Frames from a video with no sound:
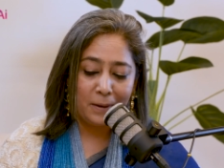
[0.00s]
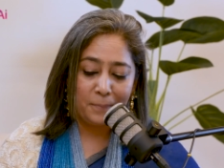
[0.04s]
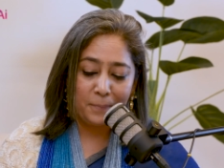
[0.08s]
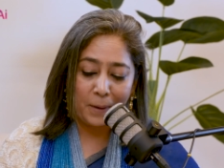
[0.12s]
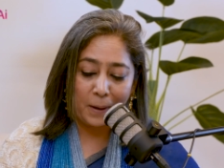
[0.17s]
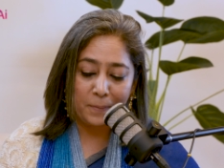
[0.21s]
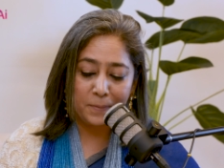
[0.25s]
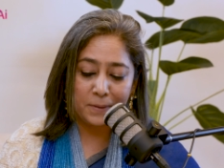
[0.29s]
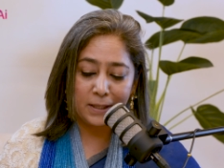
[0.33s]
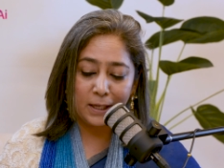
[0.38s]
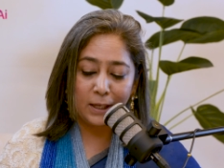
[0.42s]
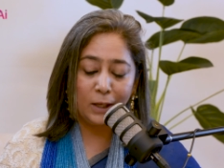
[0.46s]

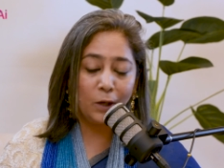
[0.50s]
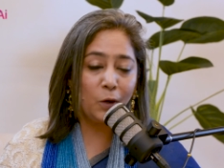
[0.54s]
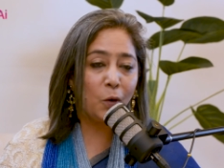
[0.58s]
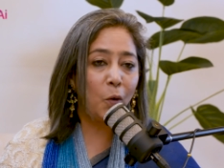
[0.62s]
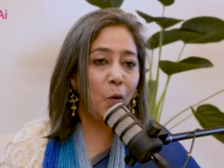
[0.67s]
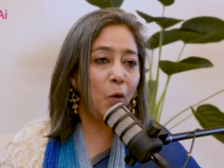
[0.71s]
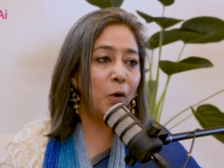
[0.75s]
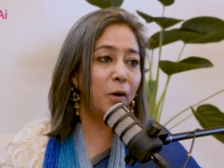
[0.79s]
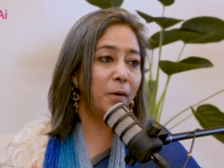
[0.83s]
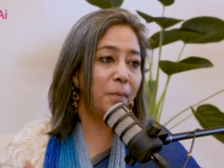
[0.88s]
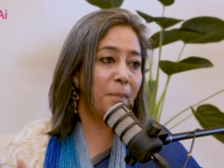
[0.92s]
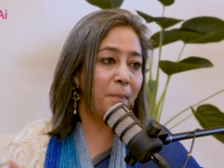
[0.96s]
Pepsi,
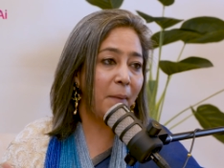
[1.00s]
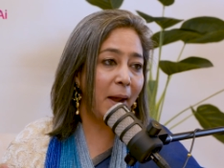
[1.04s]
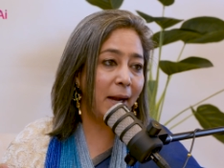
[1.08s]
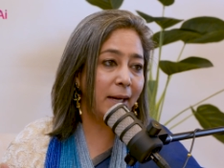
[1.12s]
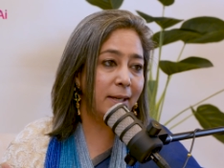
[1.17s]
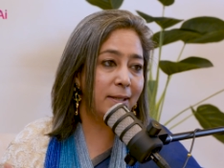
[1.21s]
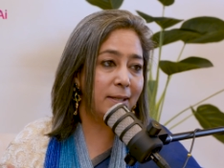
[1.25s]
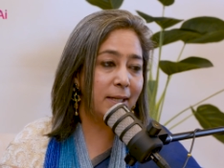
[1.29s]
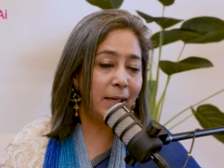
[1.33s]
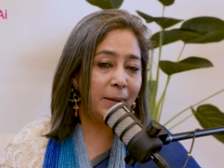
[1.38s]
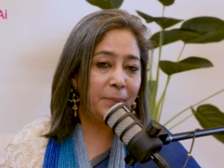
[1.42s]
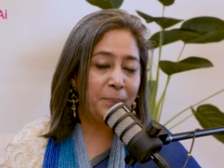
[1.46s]
Coke,
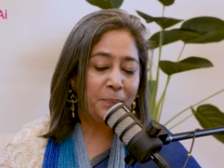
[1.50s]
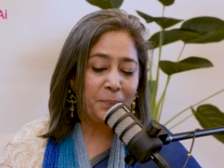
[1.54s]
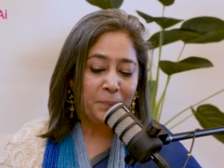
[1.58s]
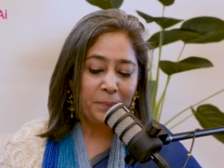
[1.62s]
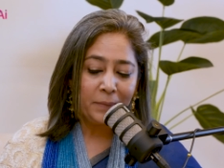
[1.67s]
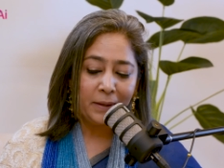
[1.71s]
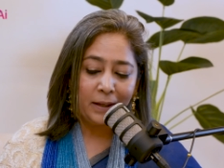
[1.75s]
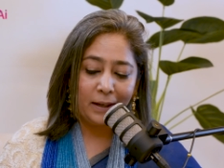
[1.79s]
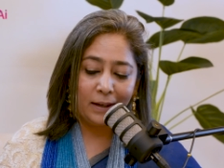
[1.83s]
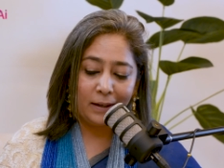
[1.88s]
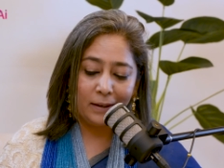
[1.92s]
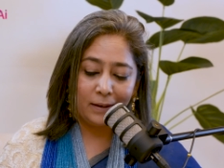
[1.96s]
MacD,
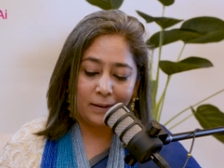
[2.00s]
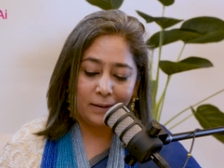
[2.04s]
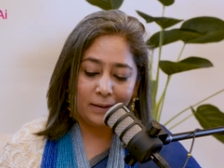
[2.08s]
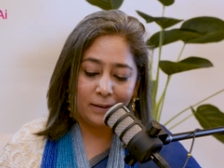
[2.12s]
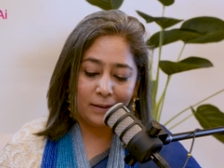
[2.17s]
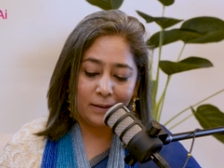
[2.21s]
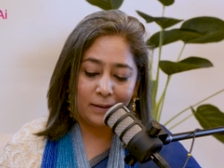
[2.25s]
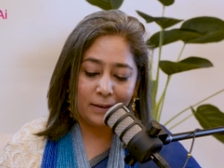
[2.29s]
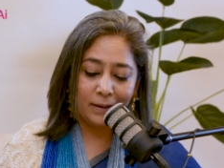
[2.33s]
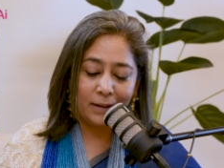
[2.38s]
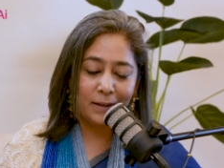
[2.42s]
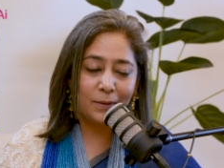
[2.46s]

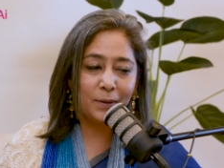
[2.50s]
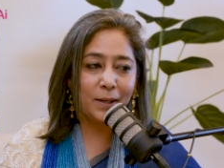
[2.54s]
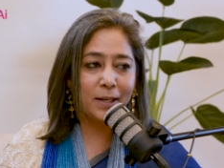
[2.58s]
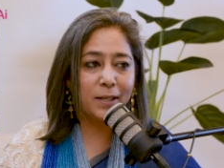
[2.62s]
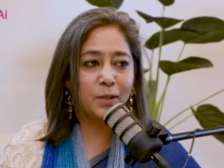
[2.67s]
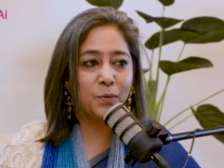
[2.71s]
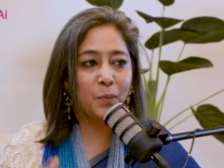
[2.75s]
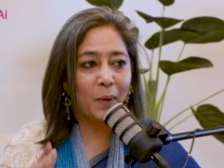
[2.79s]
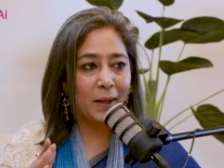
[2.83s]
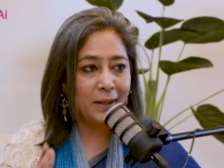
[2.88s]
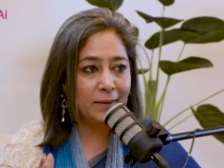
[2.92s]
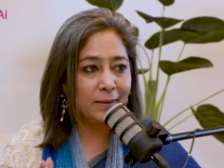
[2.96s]
uh,
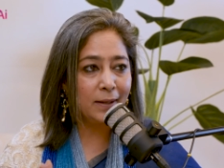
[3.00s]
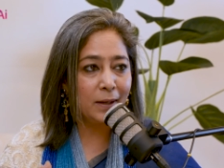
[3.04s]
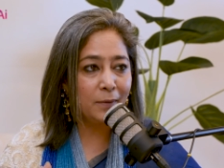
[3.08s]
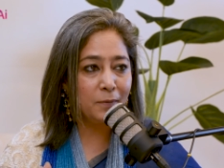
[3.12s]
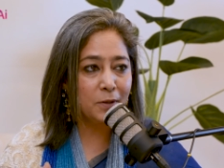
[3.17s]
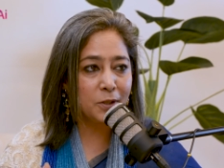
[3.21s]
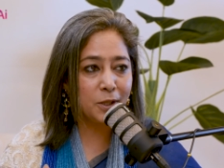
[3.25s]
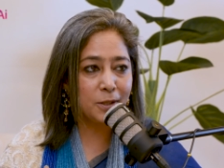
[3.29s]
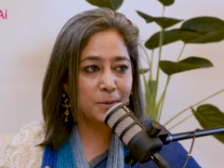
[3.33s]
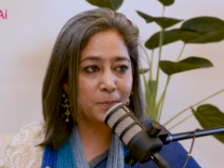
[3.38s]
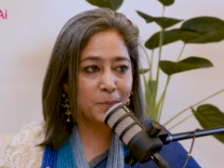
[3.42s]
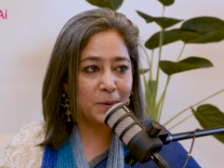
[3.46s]
there's one thing
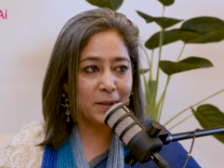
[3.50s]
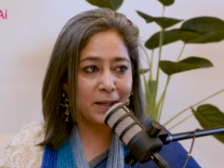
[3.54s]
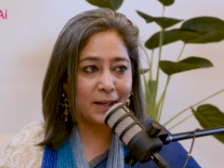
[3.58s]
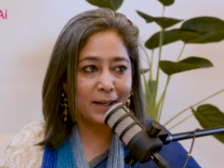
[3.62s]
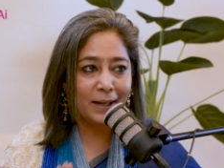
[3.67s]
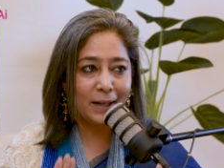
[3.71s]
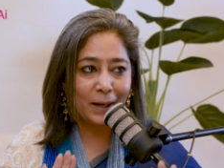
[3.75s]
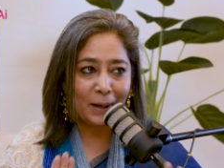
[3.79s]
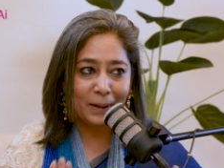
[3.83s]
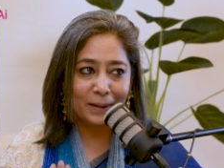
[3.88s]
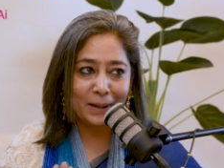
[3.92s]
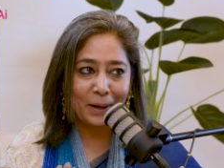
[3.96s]
which is pretty
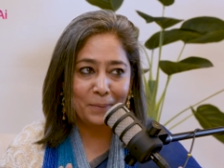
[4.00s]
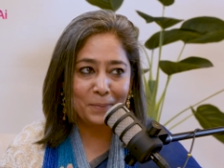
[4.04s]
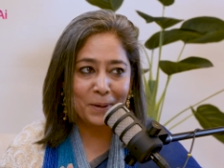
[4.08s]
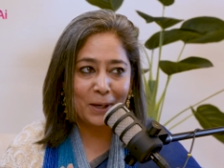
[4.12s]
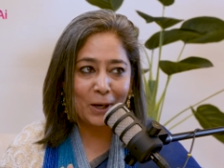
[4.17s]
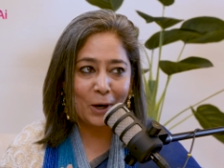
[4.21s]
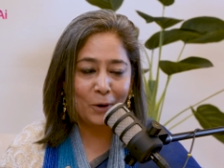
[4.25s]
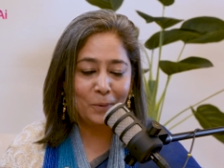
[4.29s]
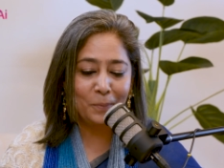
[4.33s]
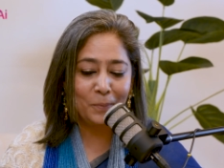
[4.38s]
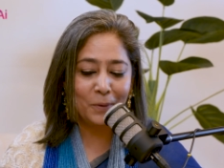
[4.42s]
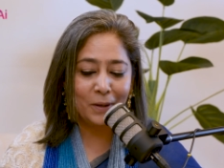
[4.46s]

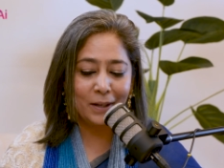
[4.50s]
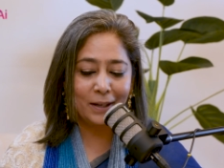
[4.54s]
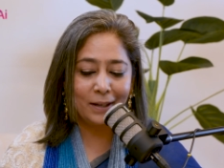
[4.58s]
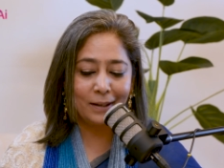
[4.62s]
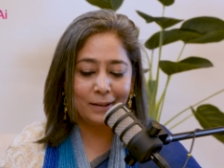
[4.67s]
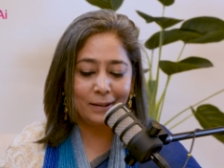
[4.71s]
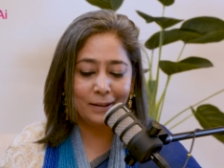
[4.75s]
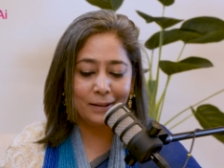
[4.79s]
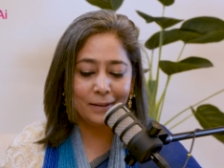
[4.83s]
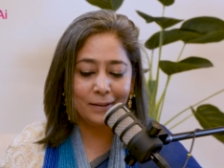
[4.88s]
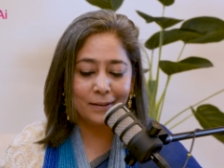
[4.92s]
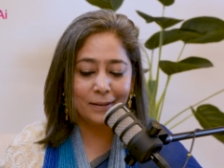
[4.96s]
coming out pretty
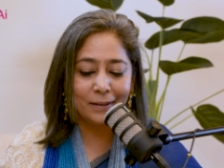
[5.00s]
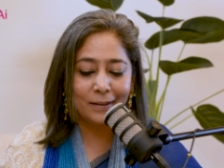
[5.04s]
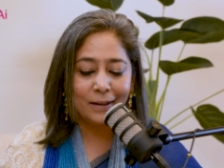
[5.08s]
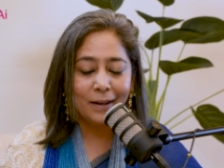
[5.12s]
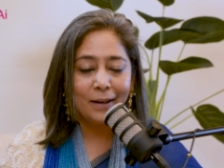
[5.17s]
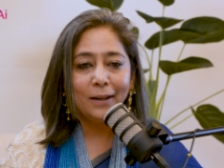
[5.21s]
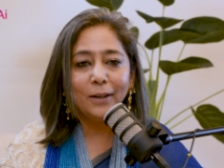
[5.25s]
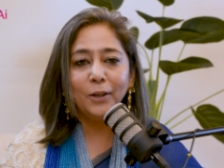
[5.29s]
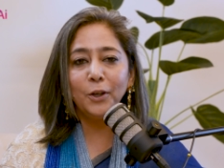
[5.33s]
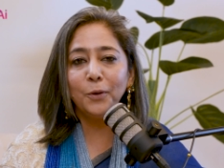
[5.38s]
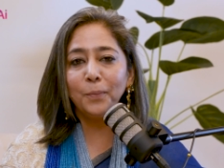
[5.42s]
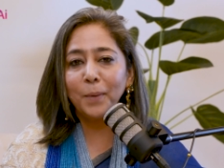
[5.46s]
clear.
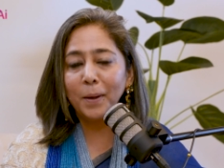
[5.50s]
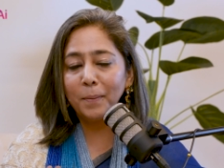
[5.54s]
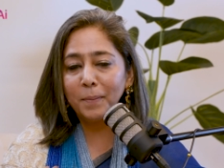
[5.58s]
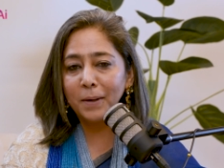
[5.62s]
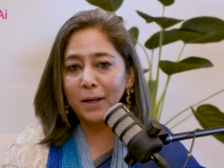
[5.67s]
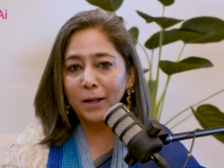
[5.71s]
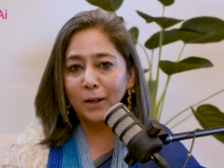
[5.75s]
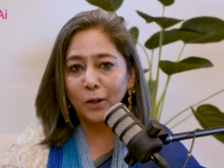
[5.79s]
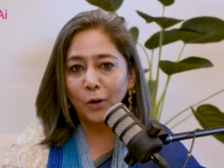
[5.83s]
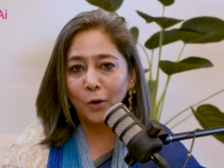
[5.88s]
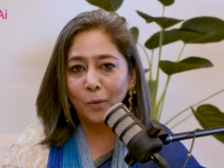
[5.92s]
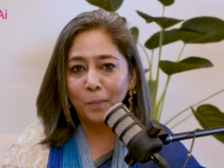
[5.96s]
You may be
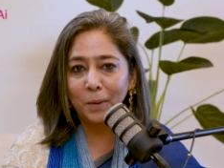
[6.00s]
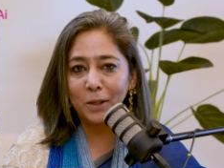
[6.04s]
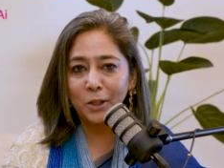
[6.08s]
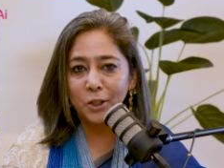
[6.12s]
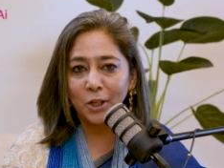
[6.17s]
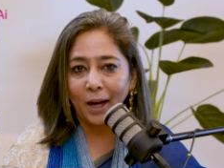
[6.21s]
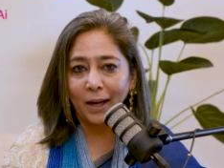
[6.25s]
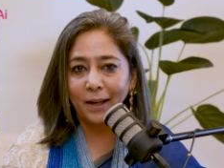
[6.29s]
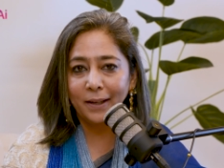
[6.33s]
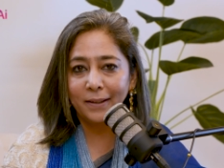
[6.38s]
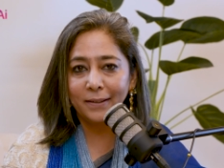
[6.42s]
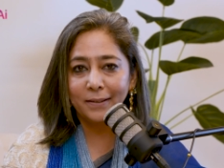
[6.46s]
a global
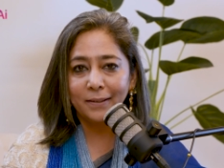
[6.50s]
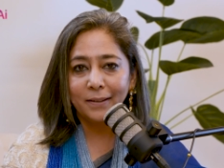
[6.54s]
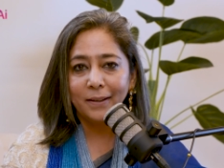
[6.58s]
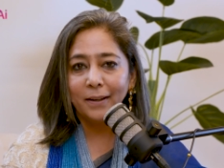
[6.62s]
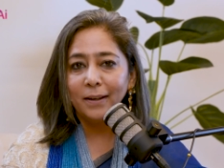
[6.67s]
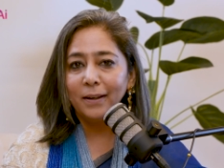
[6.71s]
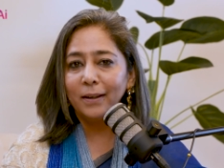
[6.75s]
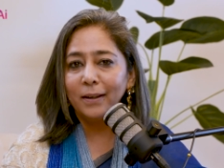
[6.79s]
giant